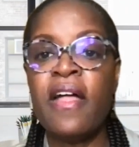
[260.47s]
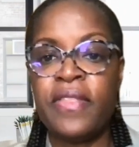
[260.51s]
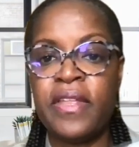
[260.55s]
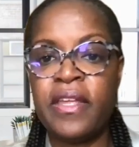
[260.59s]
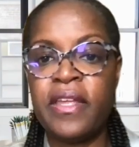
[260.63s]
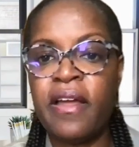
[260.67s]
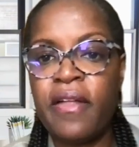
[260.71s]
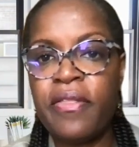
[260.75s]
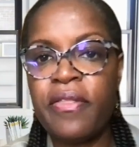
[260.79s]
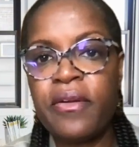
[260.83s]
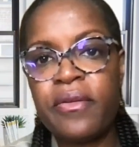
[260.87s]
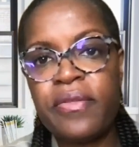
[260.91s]

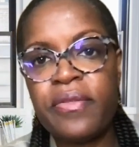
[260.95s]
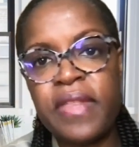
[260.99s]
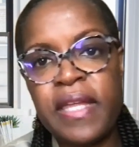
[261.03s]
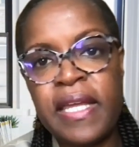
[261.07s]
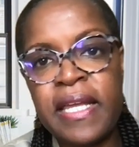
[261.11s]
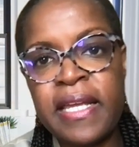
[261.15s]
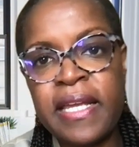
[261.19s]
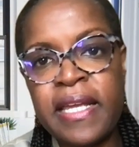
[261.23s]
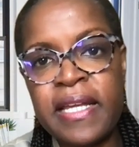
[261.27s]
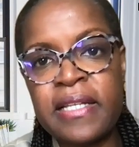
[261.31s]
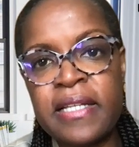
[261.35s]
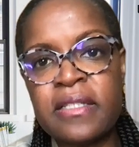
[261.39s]
The other
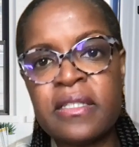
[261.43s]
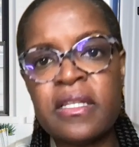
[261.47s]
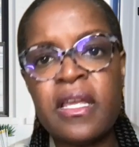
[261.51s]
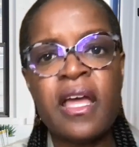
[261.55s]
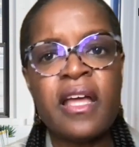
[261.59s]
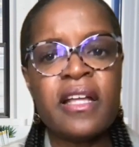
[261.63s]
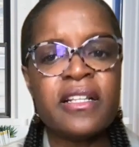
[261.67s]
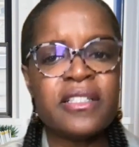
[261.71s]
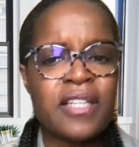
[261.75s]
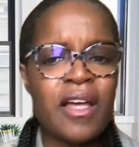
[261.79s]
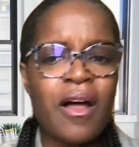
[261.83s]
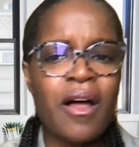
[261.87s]
thing is
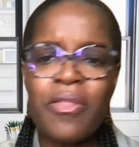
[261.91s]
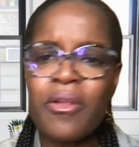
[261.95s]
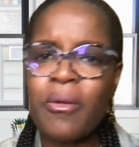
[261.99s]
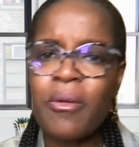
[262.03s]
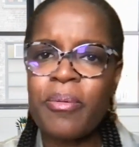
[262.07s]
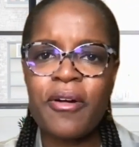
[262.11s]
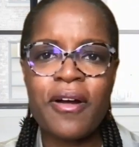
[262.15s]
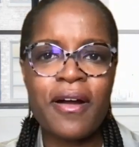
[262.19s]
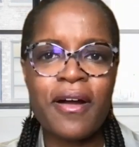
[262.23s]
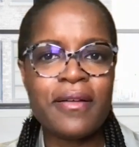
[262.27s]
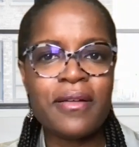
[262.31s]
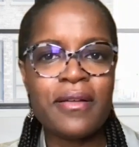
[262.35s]
tell the
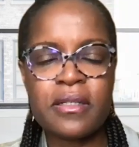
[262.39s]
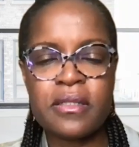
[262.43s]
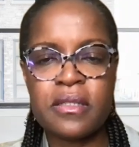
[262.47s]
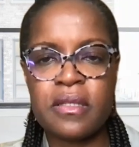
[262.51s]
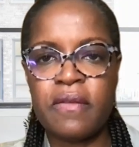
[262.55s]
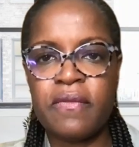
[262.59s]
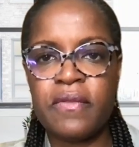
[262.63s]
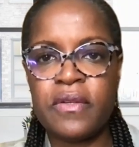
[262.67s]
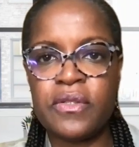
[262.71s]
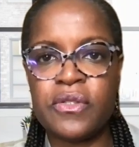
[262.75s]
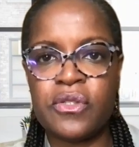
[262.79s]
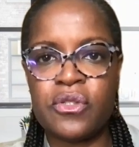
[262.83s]

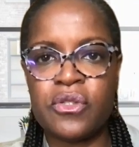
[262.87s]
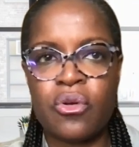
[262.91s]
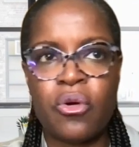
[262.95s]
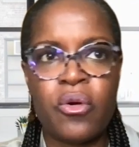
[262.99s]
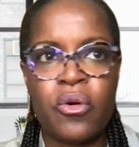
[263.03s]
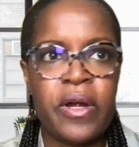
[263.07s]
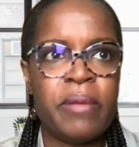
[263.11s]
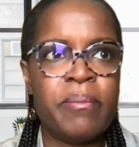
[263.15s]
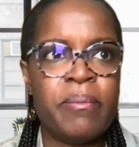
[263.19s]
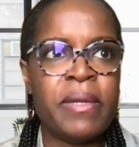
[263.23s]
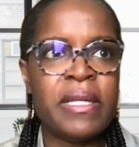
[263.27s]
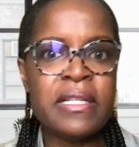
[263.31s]
products of the
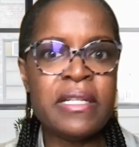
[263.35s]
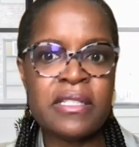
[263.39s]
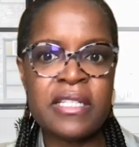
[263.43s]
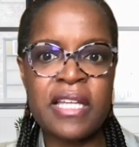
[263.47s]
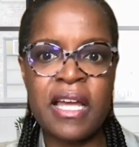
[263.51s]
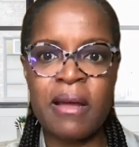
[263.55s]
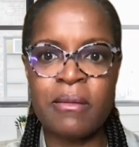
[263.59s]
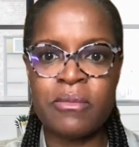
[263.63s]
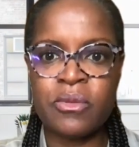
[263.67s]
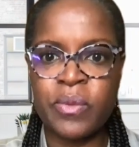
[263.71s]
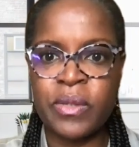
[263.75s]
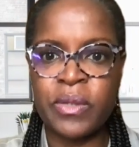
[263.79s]
story. Many
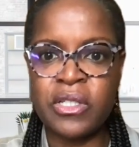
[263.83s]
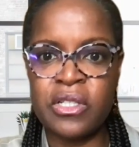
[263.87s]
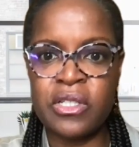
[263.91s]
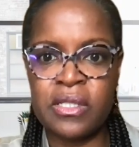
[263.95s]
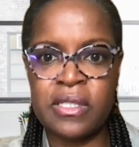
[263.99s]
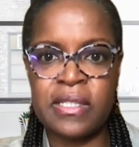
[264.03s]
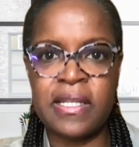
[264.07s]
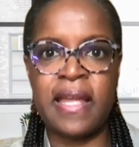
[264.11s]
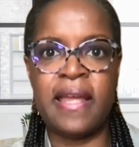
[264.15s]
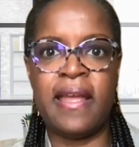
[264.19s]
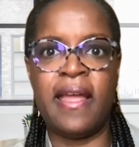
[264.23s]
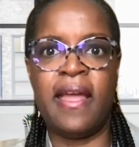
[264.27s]
times we
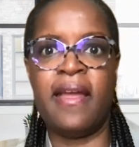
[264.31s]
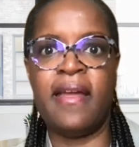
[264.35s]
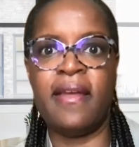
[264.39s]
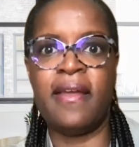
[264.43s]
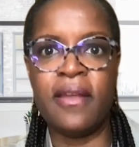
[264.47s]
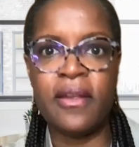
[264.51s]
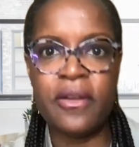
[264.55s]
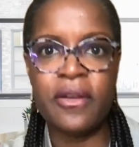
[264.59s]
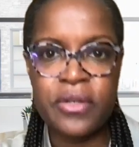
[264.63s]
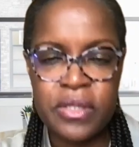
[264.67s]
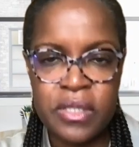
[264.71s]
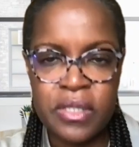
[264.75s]
just say,
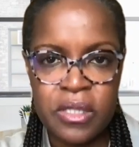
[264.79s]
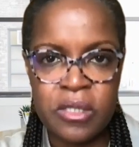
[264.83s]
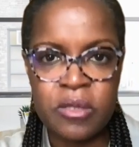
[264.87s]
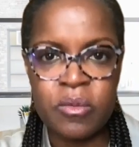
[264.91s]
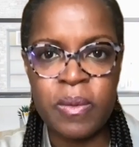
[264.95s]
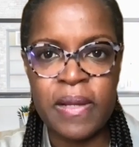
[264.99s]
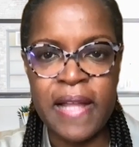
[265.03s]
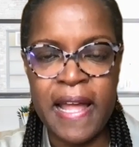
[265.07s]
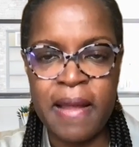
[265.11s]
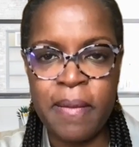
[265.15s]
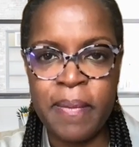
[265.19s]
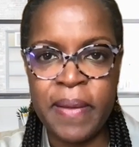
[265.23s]
"Hey, here's this
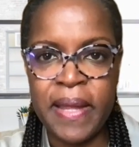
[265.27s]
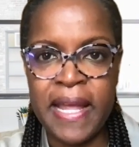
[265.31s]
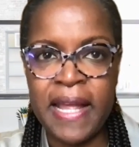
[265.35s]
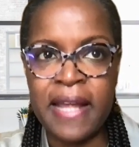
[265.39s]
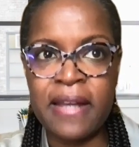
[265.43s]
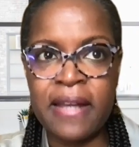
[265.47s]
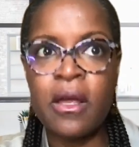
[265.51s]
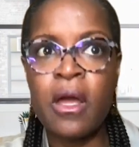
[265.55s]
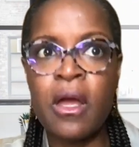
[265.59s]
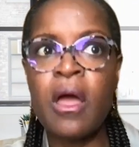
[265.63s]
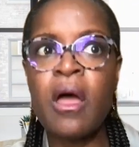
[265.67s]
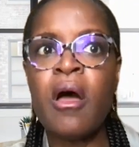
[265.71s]
black
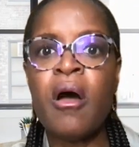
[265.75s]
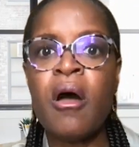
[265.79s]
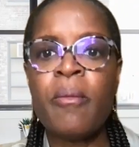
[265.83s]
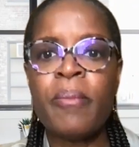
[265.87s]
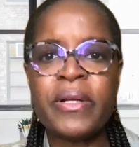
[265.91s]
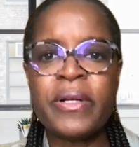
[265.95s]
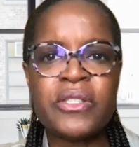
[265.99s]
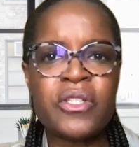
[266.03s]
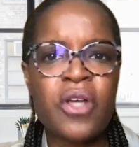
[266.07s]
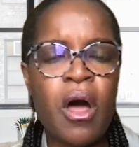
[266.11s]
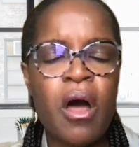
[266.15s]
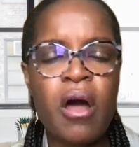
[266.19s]
pant,"
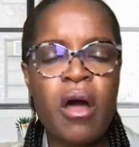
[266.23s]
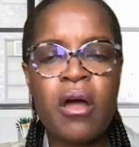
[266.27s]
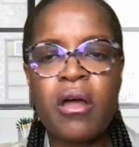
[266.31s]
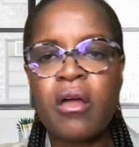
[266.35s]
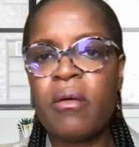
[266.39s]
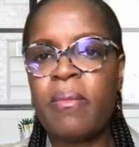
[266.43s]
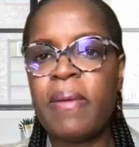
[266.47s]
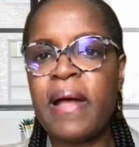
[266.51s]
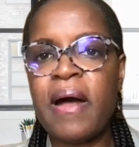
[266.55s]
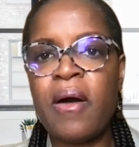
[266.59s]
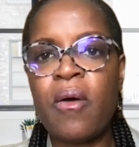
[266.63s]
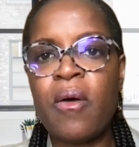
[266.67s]
but talk
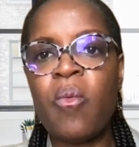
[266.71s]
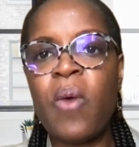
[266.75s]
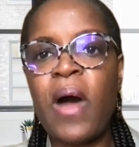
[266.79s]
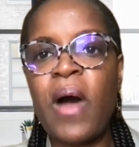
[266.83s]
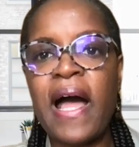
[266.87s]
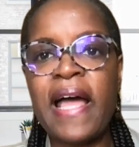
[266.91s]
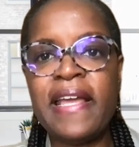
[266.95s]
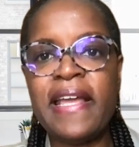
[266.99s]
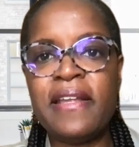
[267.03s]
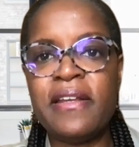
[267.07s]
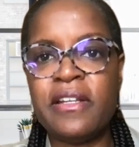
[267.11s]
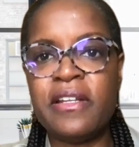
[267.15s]
about
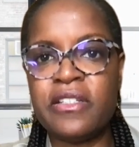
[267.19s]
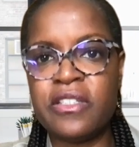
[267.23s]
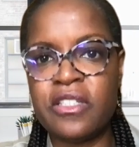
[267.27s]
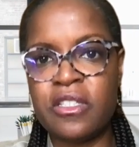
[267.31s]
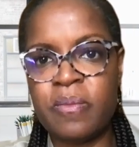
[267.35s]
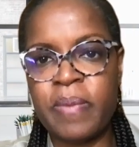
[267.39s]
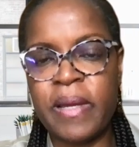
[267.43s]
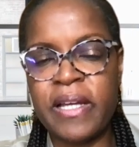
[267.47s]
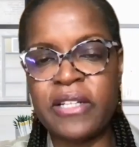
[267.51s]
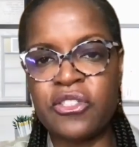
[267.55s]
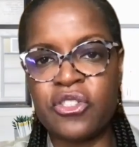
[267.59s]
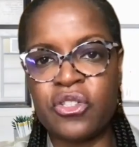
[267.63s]
why it is
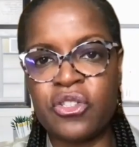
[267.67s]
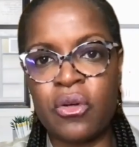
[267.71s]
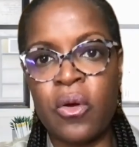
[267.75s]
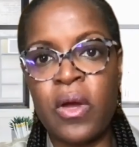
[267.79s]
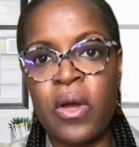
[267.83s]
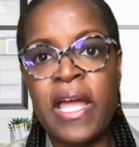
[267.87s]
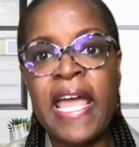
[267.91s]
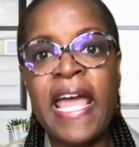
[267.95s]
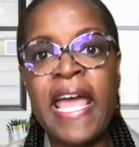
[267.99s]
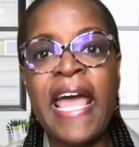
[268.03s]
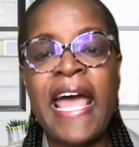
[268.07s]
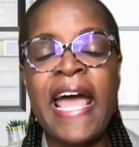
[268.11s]
special.